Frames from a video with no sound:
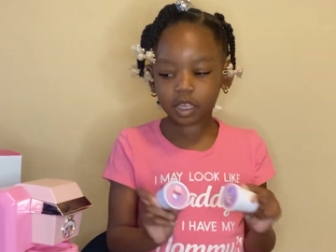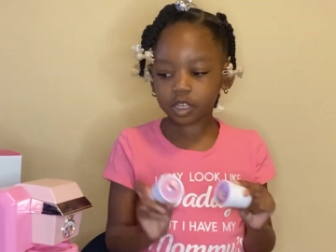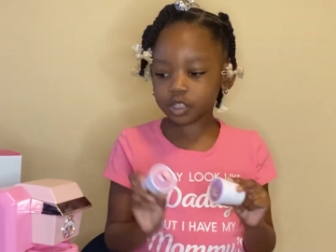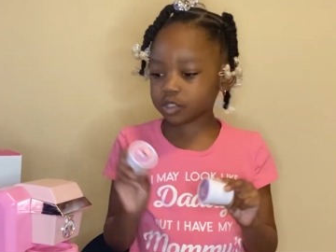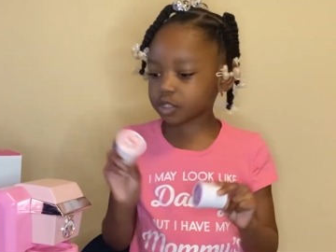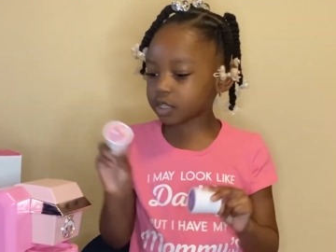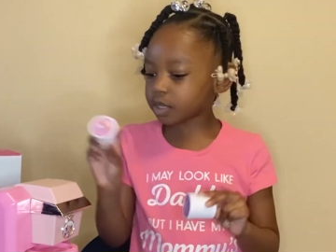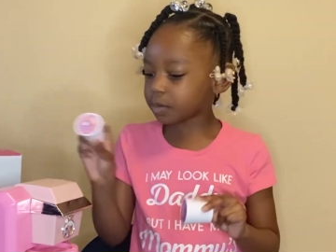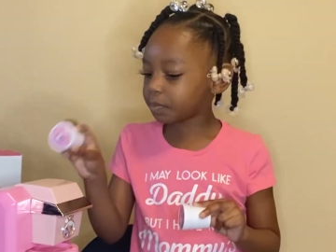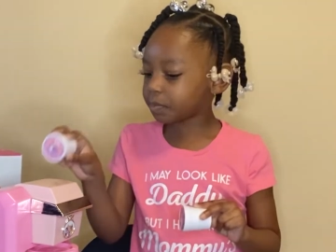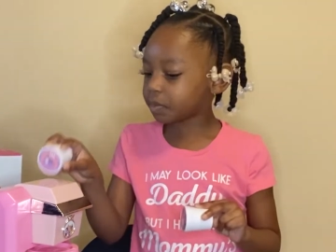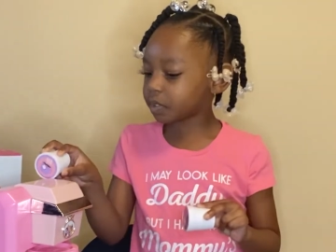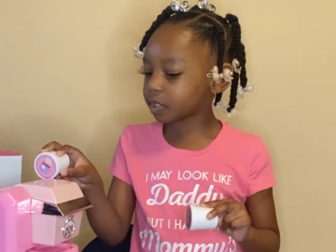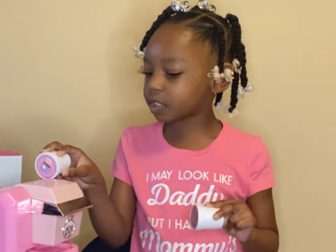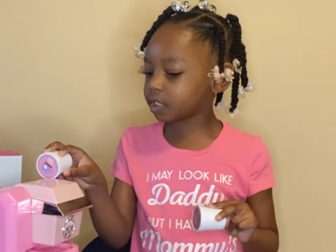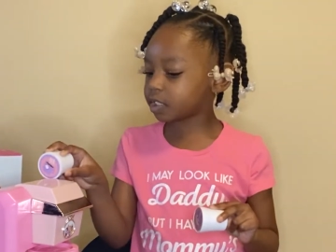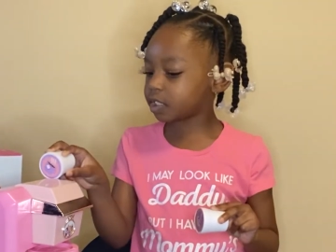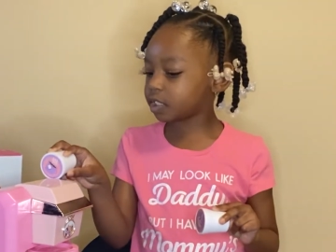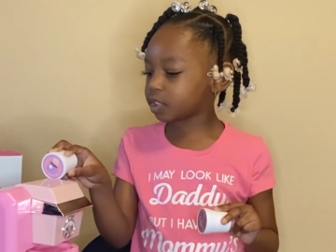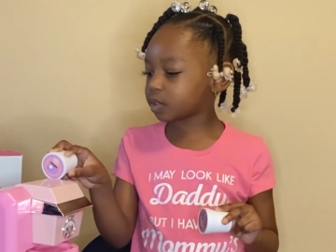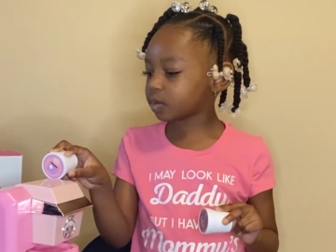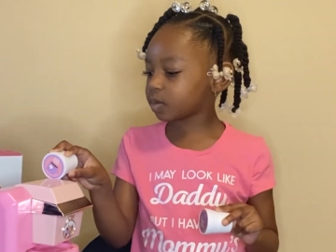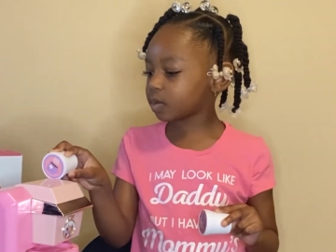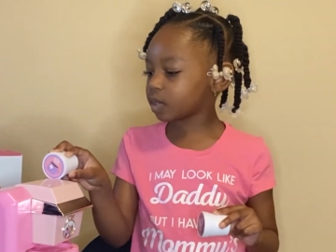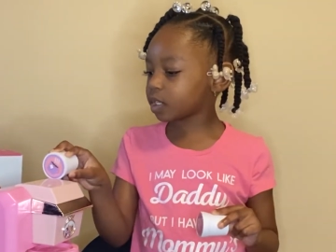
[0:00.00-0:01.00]
You can
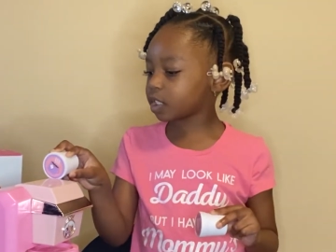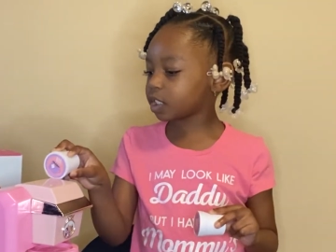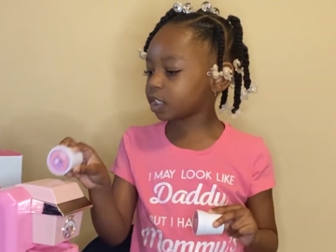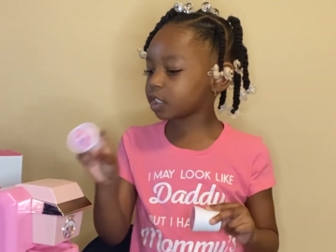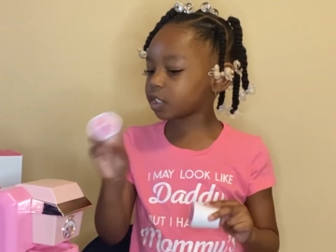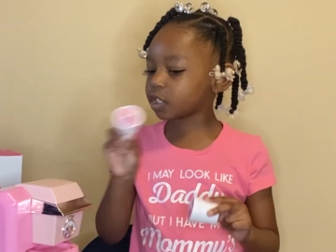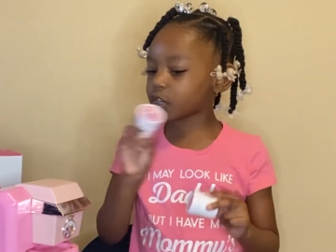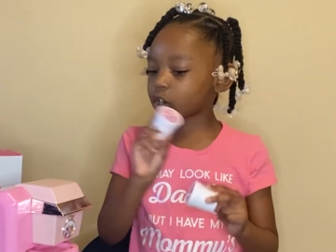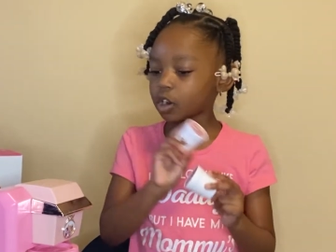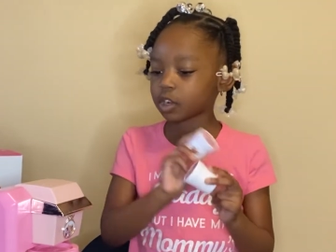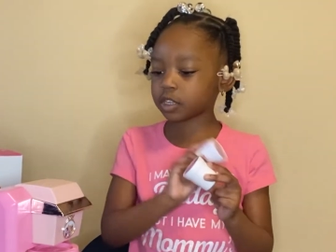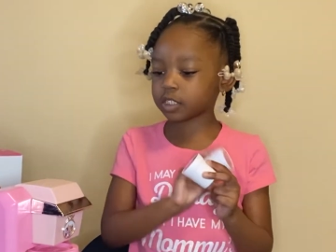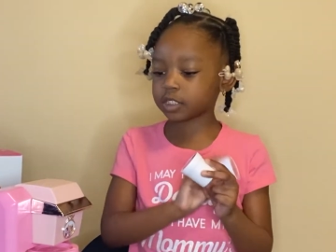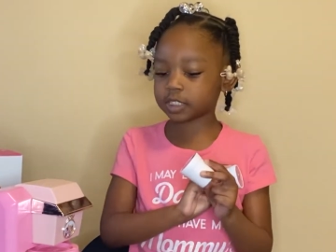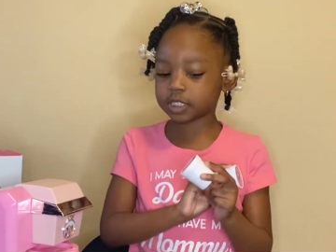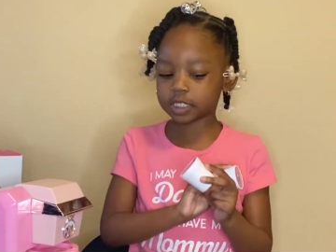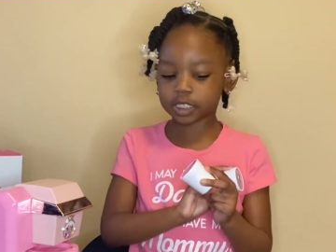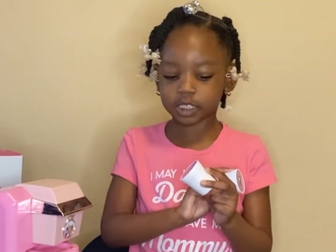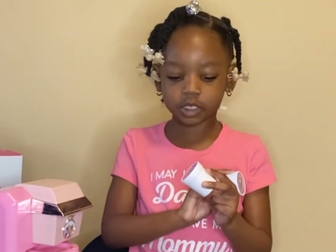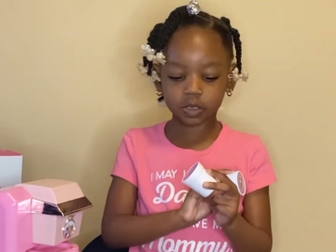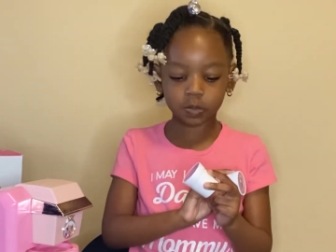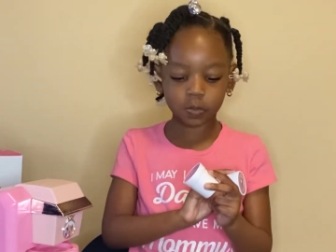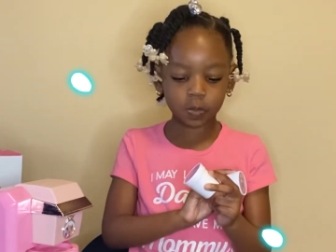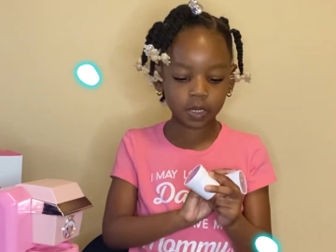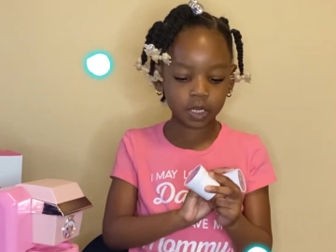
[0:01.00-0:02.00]
pick this
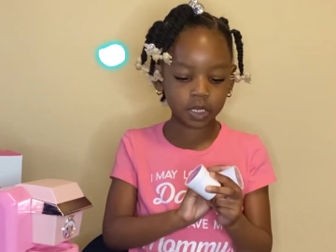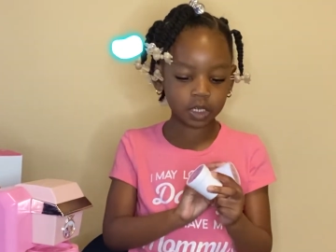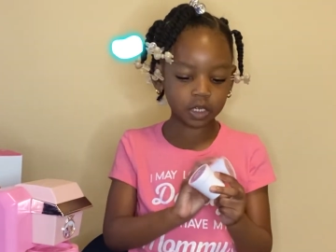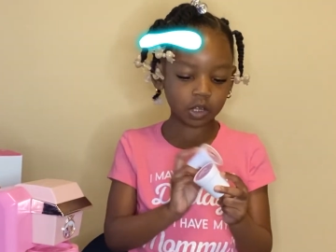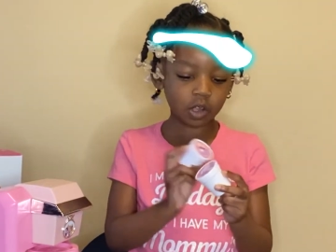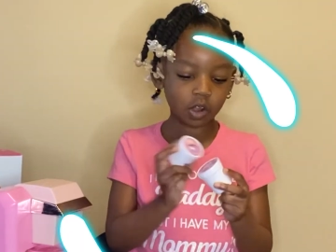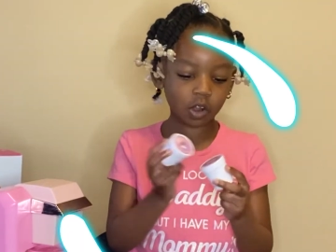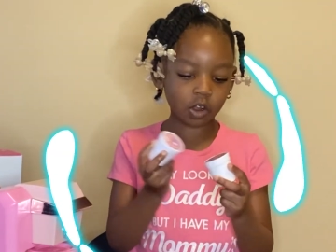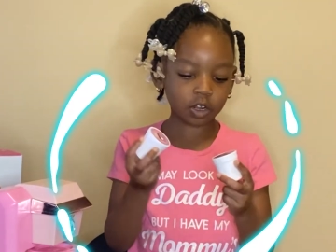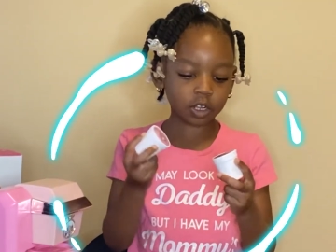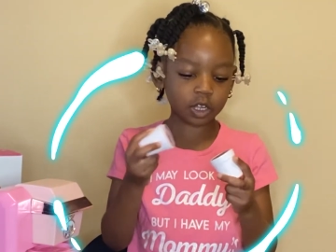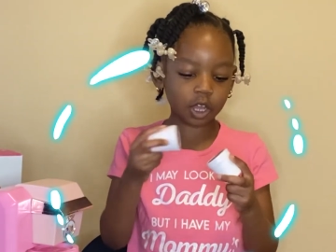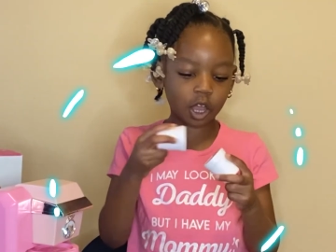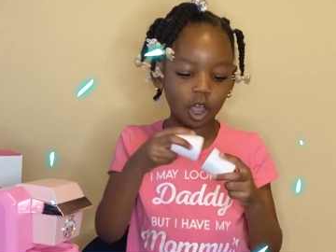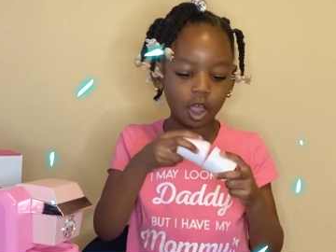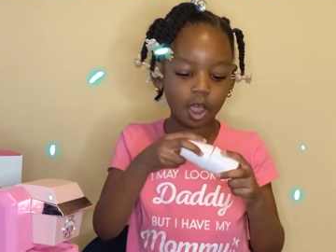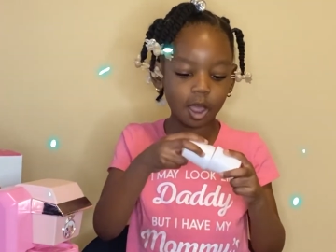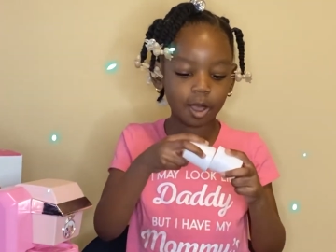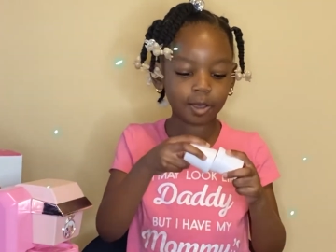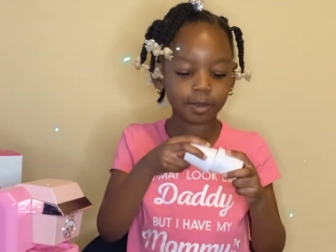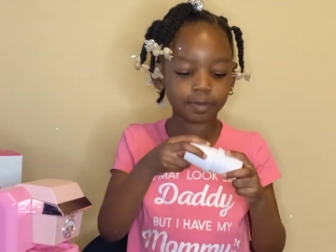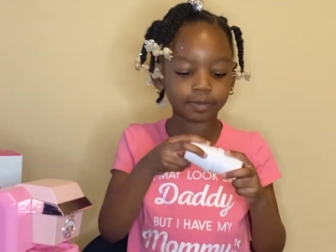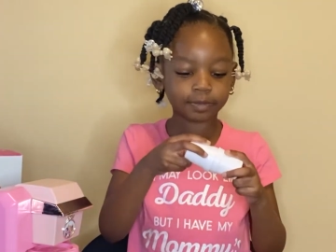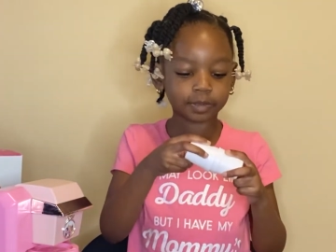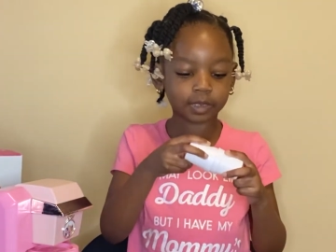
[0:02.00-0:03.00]
one, or
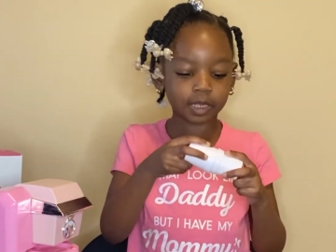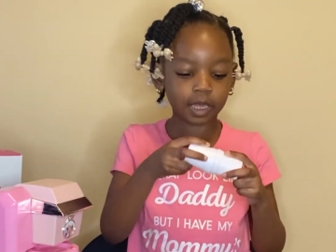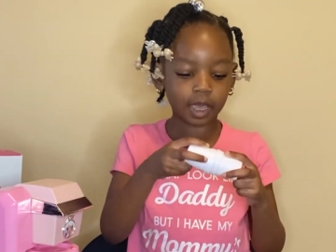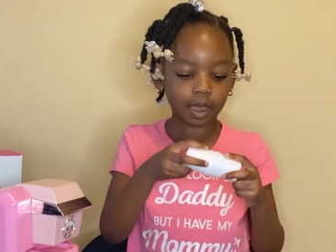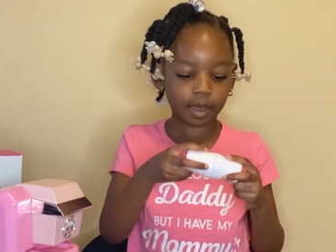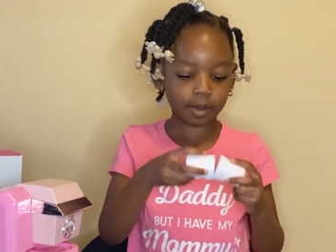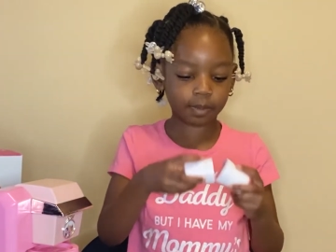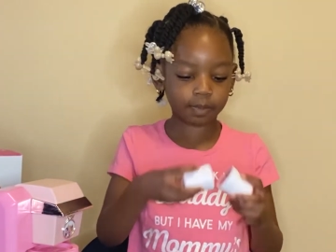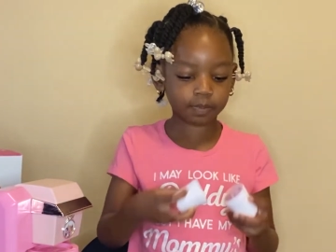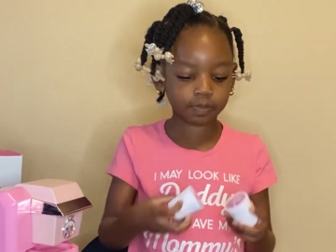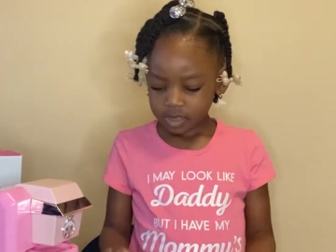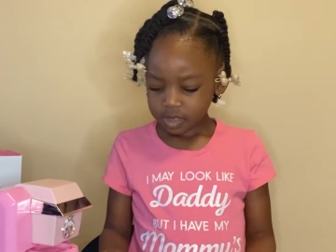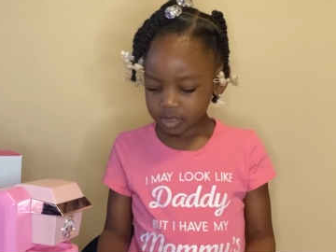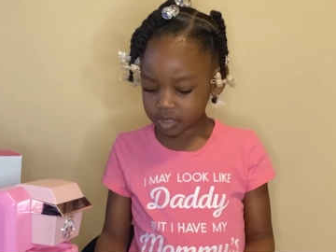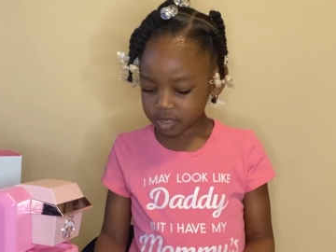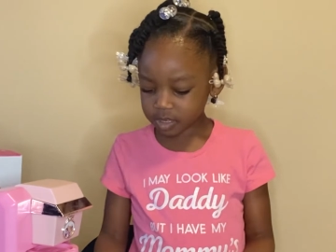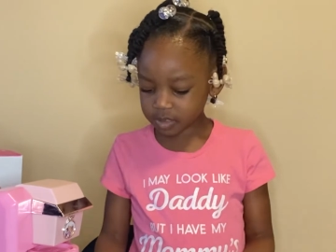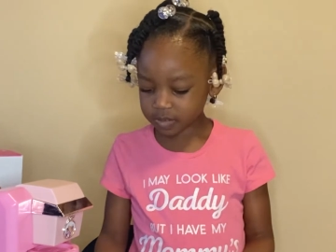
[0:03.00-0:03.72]
all of them.